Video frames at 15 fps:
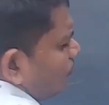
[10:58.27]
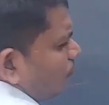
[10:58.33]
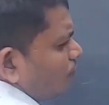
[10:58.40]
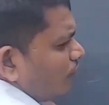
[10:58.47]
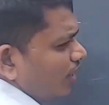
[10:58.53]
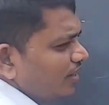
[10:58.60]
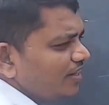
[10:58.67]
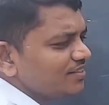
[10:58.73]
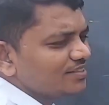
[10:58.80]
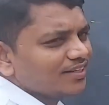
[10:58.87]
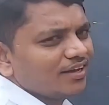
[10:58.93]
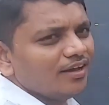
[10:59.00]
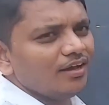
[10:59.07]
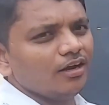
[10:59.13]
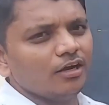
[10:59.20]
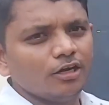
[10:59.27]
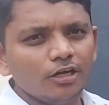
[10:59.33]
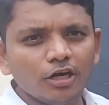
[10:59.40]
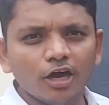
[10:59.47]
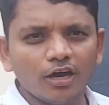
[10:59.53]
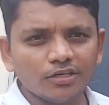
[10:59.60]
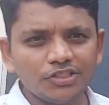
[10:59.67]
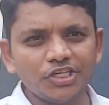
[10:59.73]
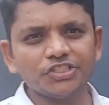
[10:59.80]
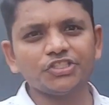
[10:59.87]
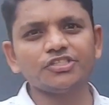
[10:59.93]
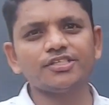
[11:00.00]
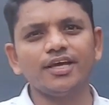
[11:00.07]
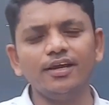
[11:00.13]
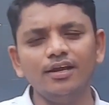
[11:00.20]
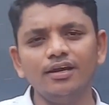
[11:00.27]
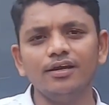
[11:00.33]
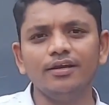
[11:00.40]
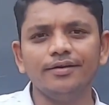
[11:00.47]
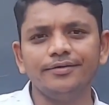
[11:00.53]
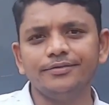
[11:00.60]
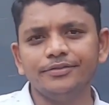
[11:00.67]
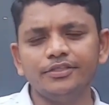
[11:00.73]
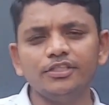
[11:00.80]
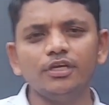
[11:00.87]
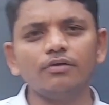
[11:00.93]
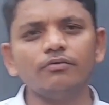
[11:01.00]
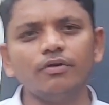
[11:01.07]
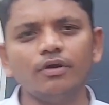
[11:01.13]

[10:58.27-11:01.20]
what is the largest cell in the